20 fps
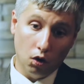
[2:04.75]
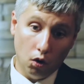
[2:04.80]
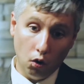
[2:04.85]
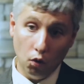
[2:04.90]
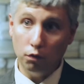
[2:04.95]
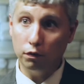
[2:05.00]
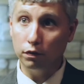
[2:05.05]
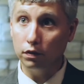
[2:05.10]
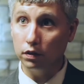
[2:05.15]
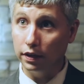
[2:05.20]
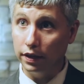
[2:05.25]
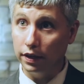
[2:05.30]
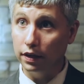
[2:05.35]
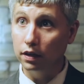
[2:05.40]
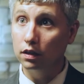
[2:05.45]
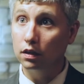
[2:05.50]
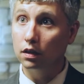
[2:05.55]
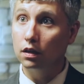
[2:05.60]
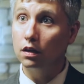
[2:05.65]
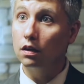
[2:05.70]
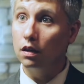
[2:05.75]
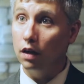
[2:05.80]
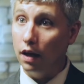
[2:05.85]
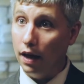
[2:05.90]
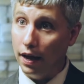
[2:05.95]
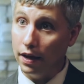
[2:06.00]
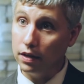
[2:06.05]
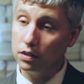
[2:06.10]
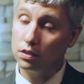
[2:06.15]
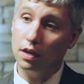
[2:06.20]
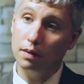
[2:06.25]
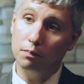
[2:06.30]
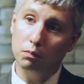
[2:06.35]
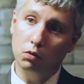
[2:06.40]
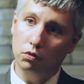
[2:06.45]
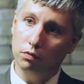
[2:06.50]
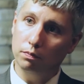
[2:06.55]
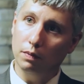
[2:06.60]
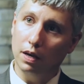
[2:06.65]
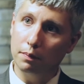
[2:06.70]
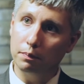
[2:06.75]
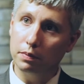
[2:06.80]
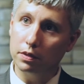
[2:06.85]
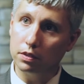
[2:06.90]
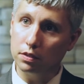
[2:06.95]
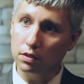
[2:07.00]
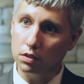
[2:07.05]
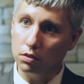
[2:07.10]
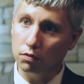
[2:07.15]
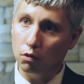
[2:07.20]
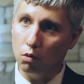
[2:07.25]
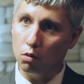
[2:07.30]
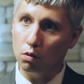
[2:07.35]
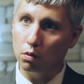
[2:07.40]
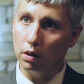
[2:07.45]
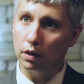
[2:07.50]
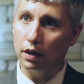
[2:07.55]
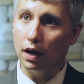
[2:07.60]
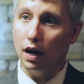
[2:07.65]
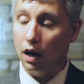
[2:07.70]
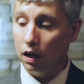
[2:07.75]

hopefully as I move my business forward,